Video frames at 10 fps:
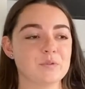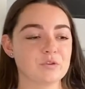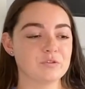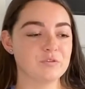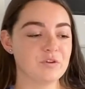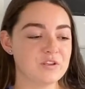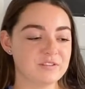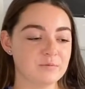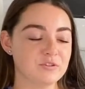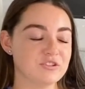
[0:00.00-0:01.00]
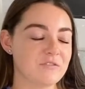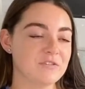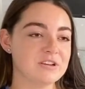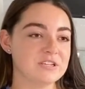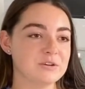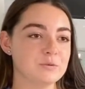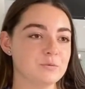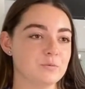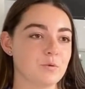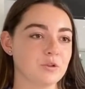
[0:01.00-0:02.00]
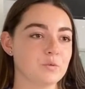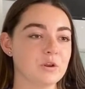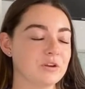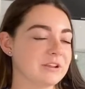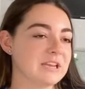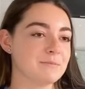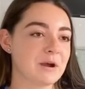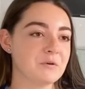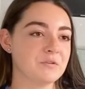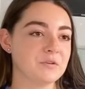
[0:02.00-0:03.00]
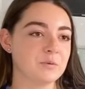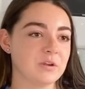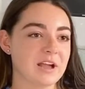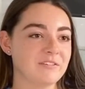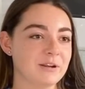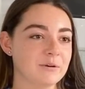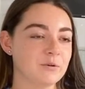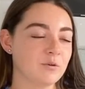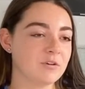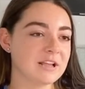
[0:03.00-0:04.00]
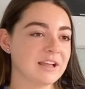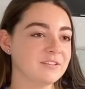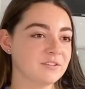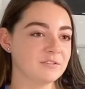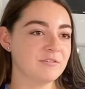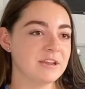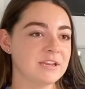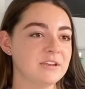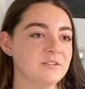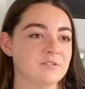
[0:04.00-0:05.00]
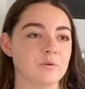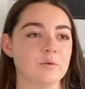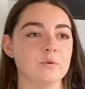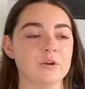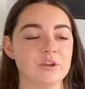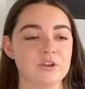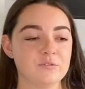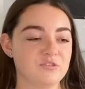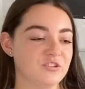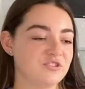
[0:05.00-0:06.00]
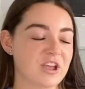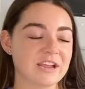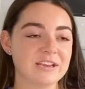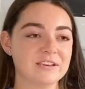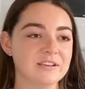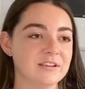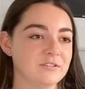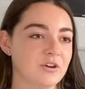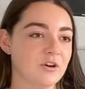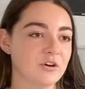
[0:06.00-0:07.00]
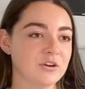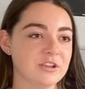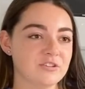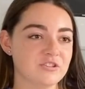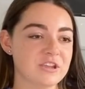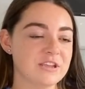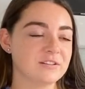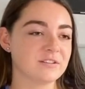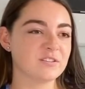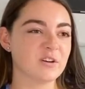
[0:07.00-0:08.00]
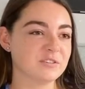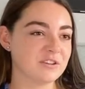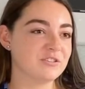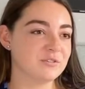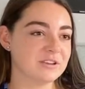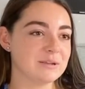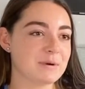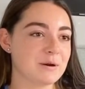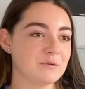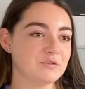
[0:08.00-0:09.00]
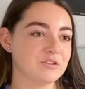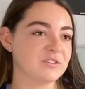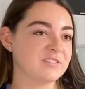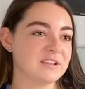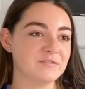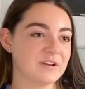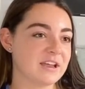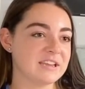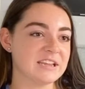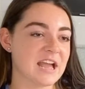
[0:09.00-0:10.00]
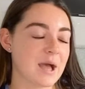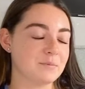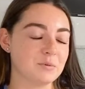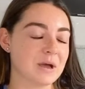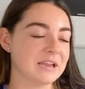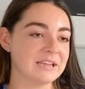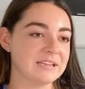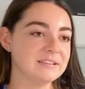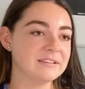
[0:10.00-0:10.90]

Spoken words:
The first thing we'll generally do once we're looking in your mouth is we'll carry out an oral cancer screening, so just checking your tongue, your cheeks, the soft tissues in your mouth just to see for any abnormalities.